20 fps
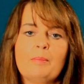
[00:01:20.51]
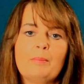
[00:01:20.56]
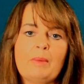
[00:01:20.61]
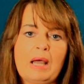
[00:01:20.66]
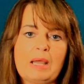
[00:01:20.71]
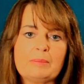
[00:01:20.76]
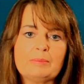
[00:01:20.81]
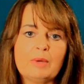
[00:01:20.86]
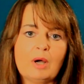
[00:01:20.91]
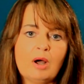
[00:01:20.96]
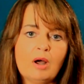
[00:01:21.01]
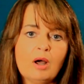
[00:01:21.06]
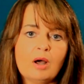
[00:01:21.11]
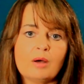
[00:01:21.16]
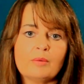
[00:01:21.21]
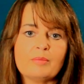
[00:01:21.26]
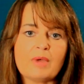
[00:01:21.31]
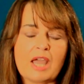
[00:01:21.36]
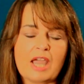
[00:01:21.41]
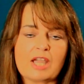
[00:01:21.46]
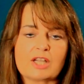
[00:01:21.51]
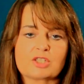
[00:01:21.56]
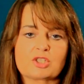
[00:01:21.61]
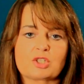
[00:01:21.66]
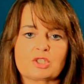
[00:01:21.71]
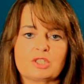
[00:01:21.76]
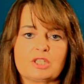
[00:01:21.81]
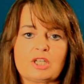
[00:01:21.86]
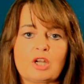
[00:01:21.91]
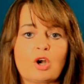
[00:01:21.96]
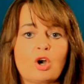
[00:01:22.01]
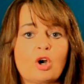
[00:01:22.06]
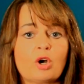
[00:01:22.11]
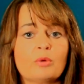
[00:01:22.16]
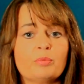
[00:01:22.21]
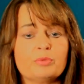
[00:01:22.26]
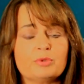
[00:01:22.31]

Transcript: My mom, actually, her